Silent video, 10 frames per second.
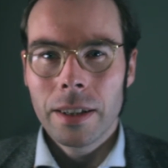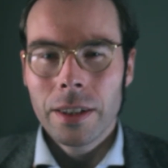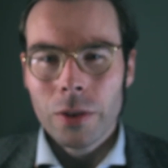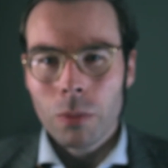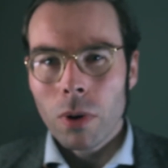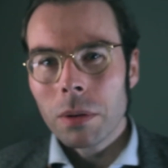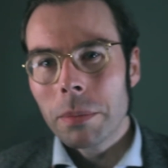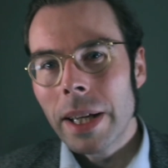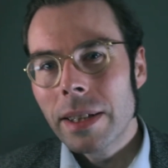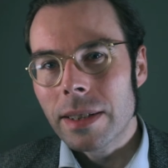So what
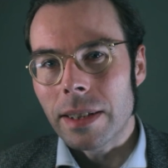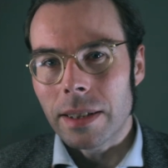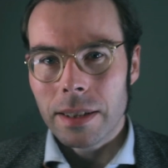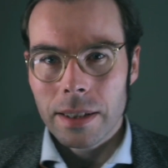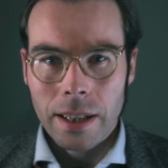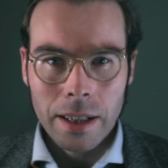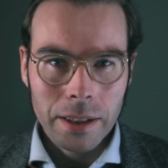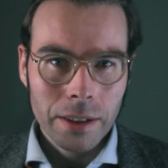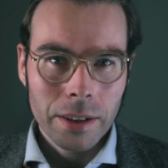makes it that